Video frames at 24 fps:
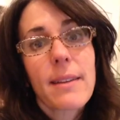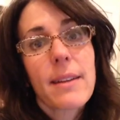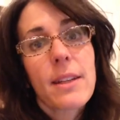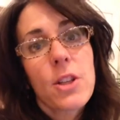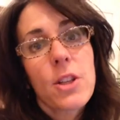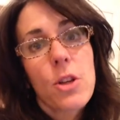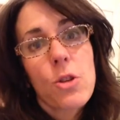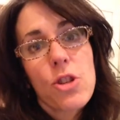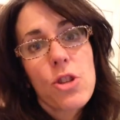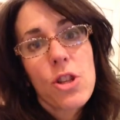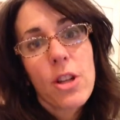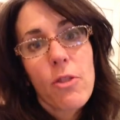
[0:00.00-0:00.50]
the
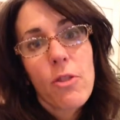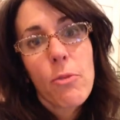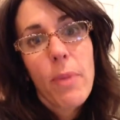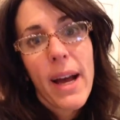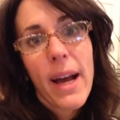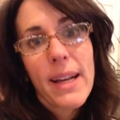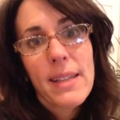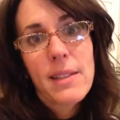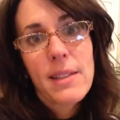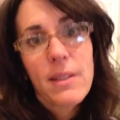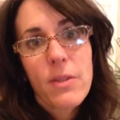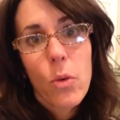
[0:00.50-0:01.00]
notion of
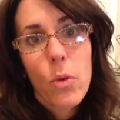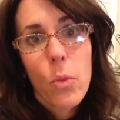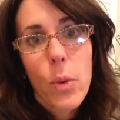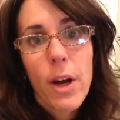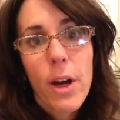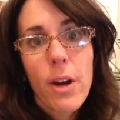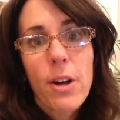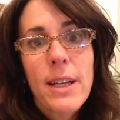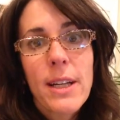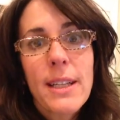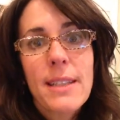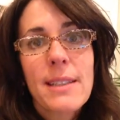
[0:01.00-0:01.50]
passive
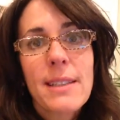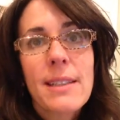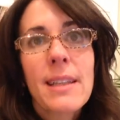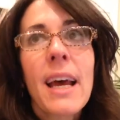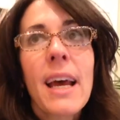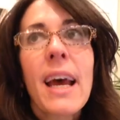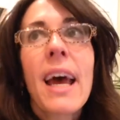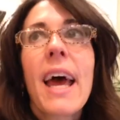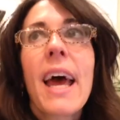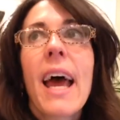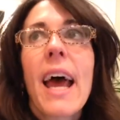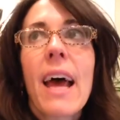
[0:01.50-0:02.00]
awareness,
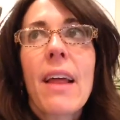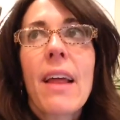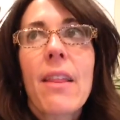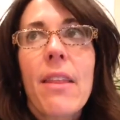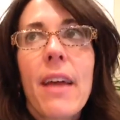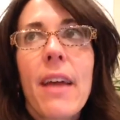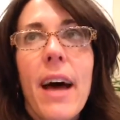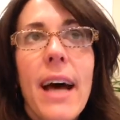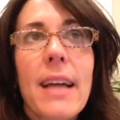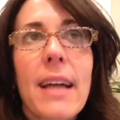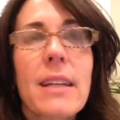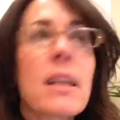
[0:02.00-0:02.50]
and
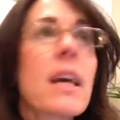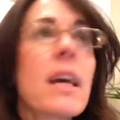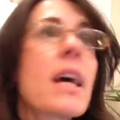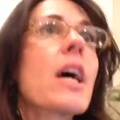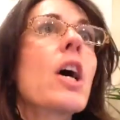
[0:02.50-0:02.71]
that,